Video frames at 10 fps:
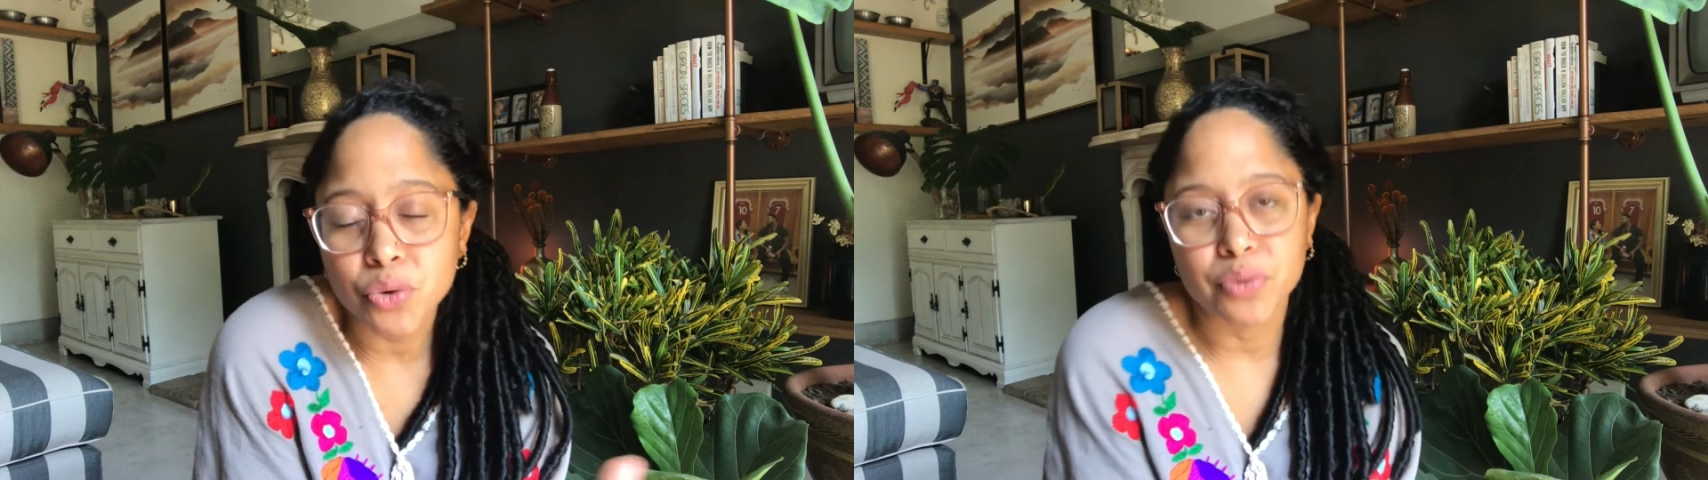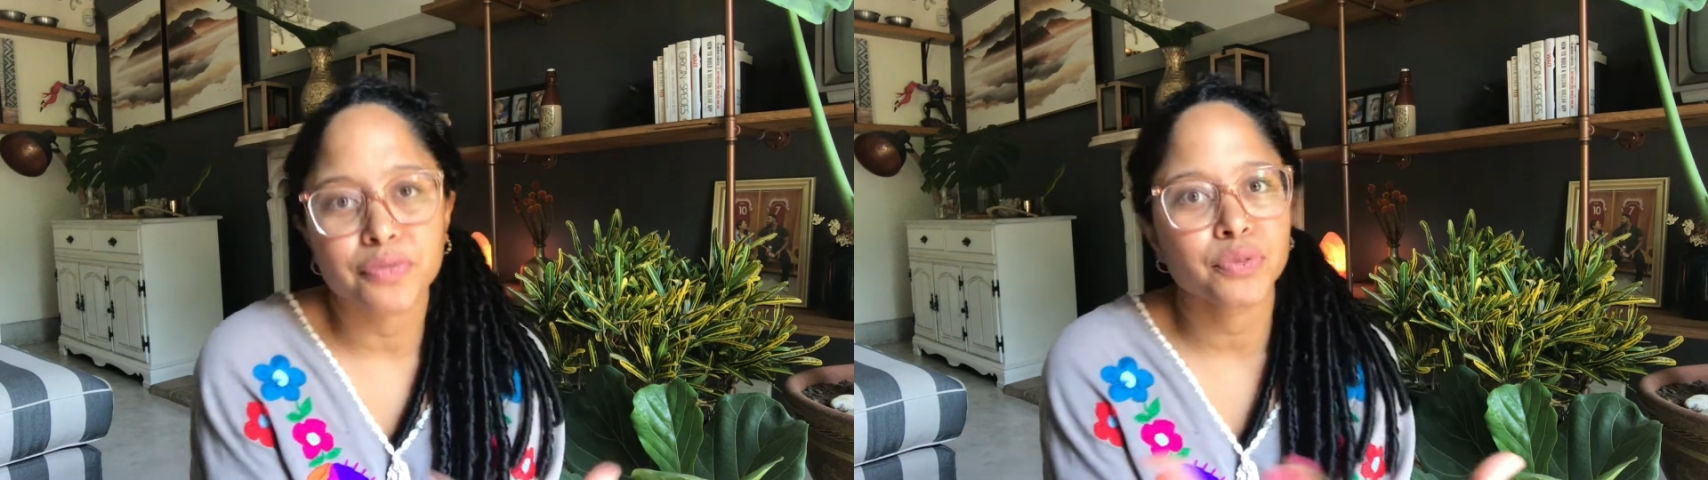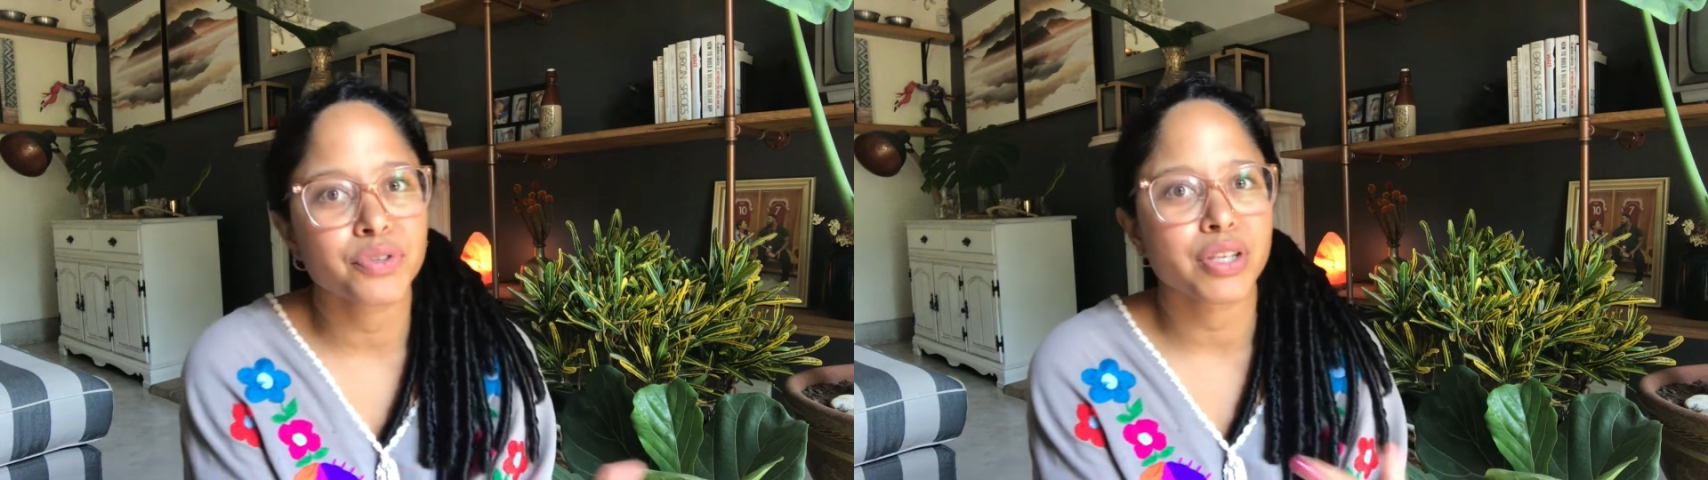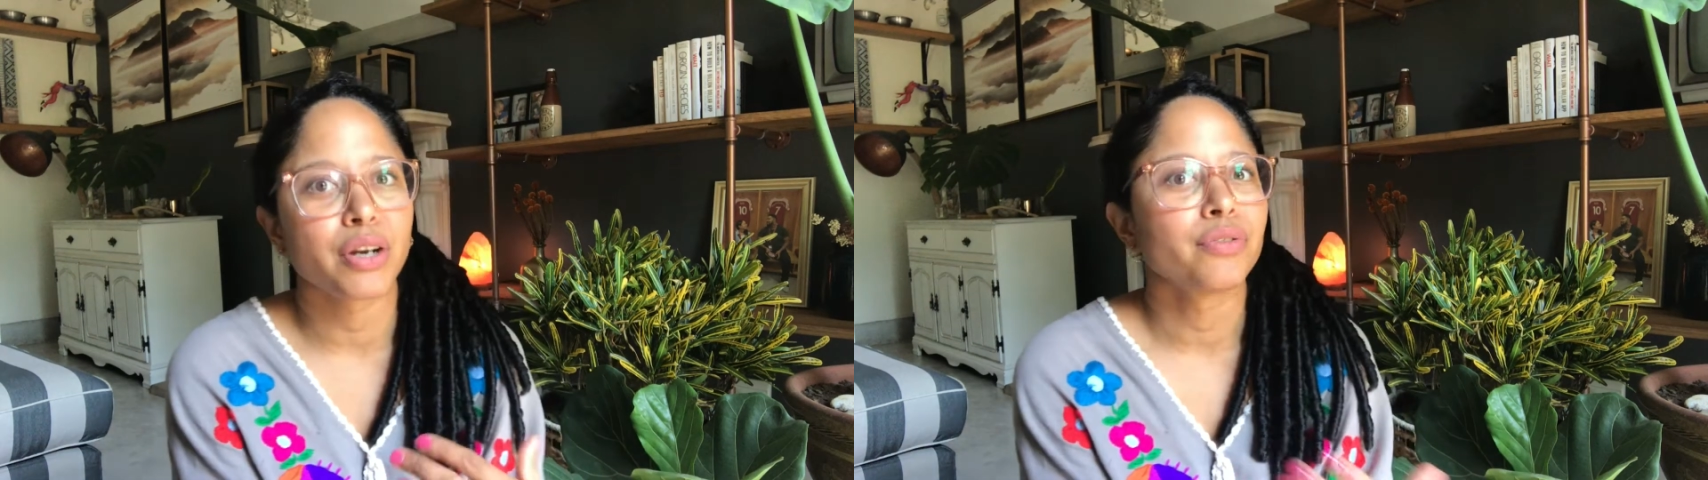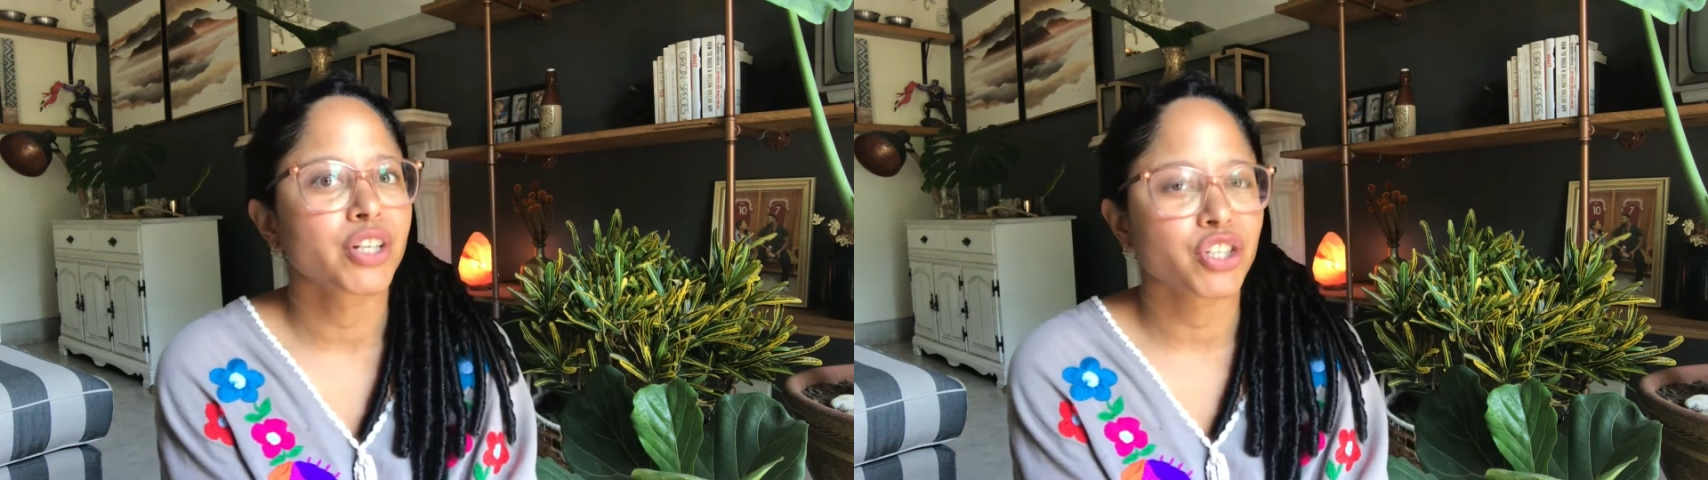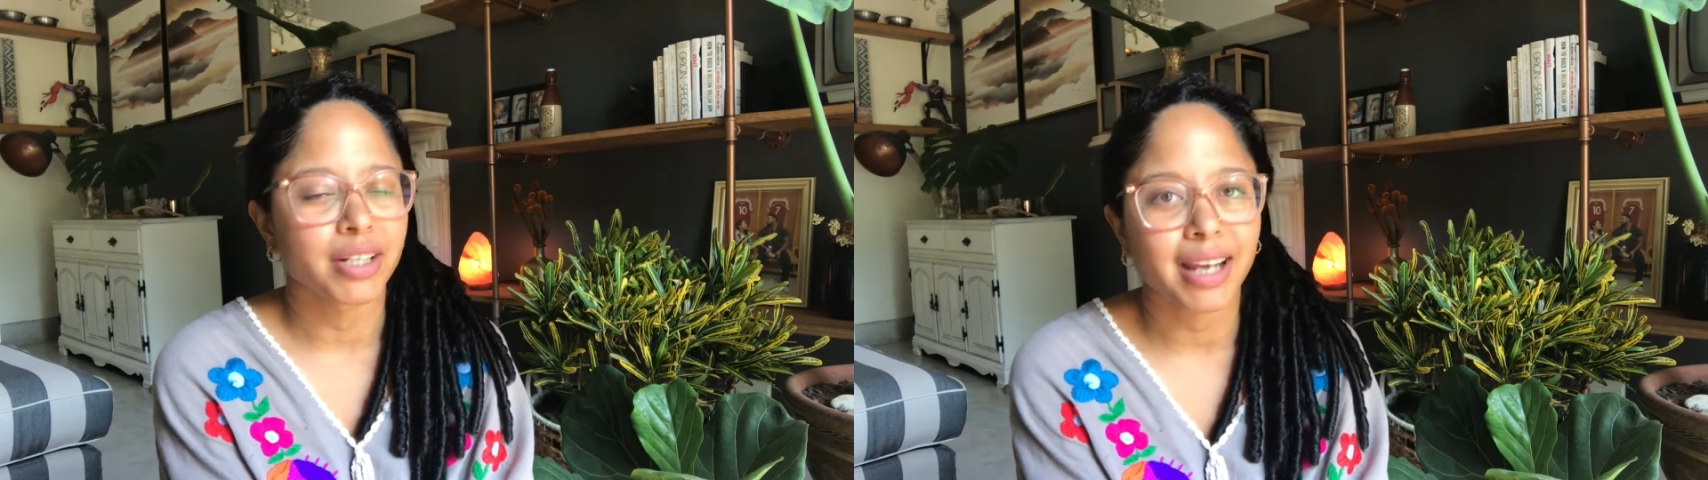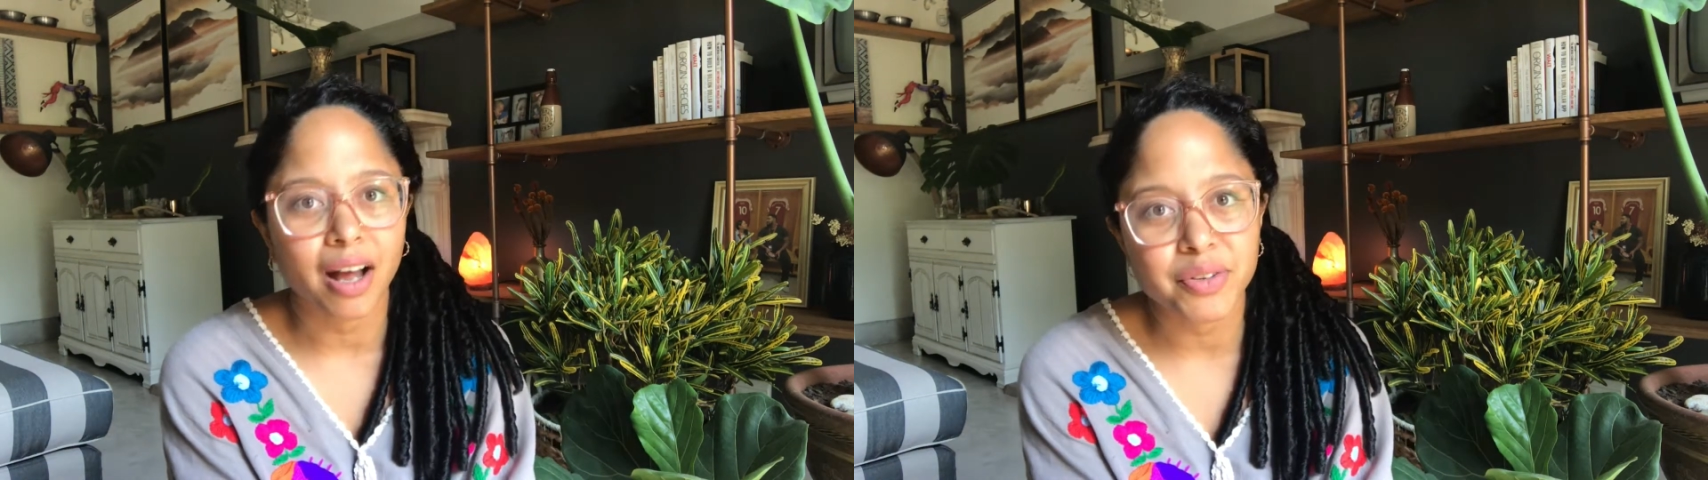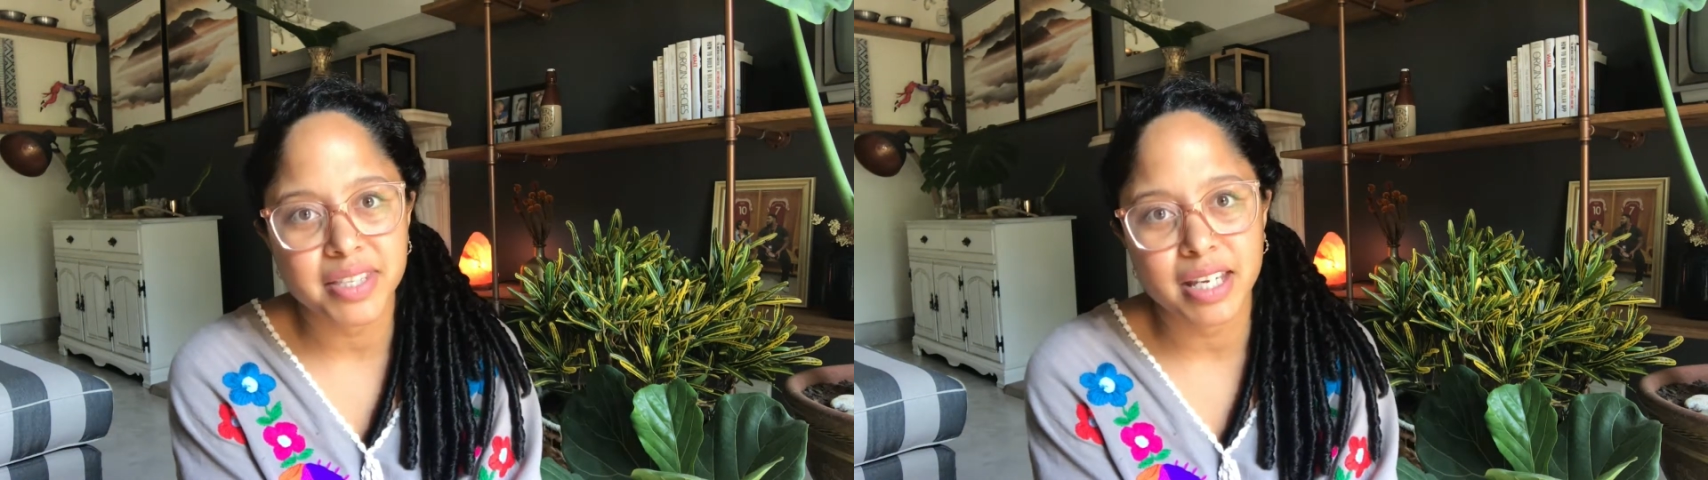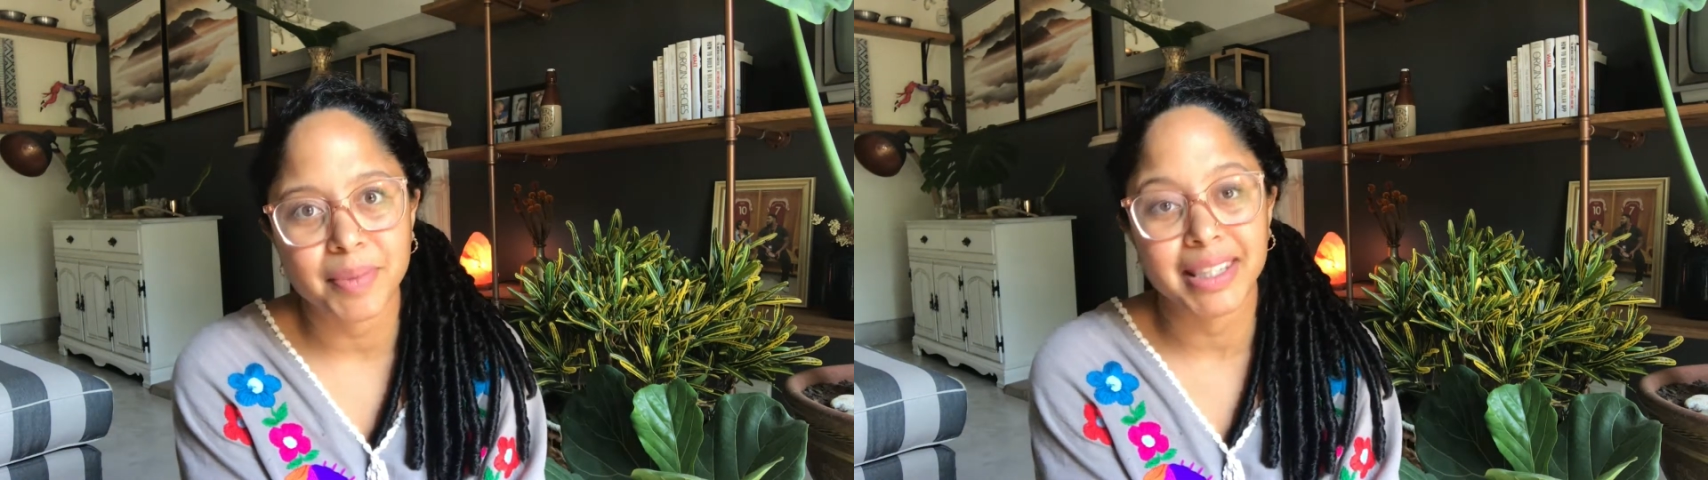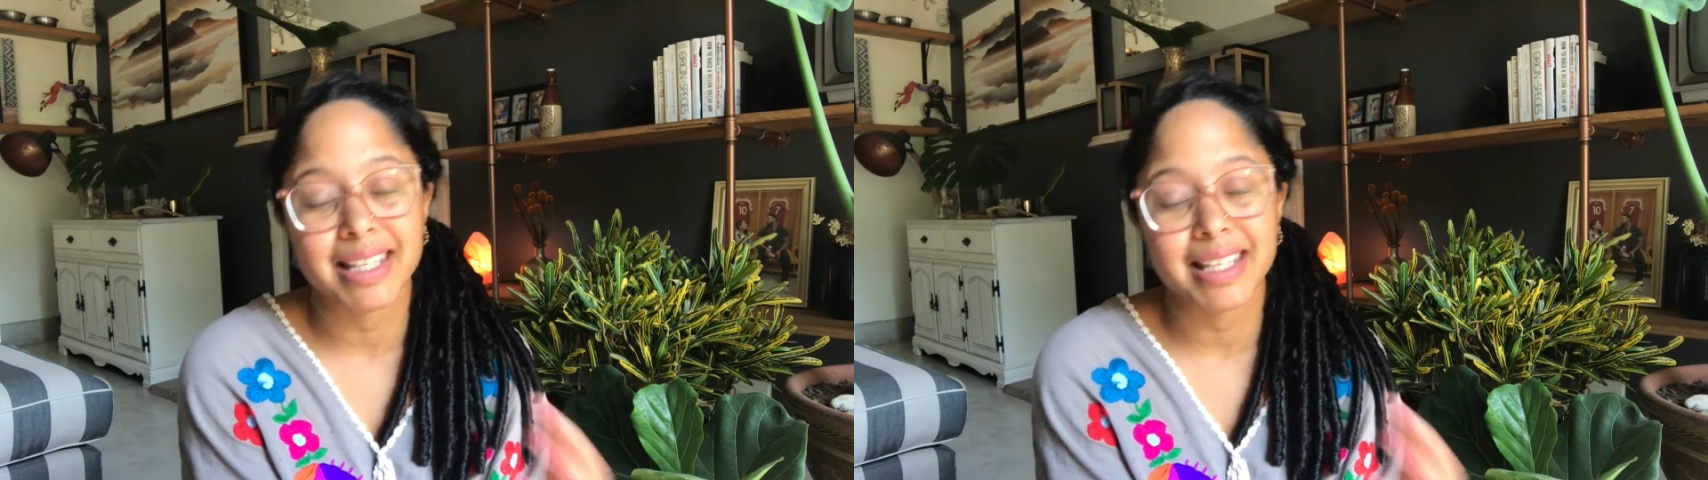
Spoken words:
or foods that are rich in calcium at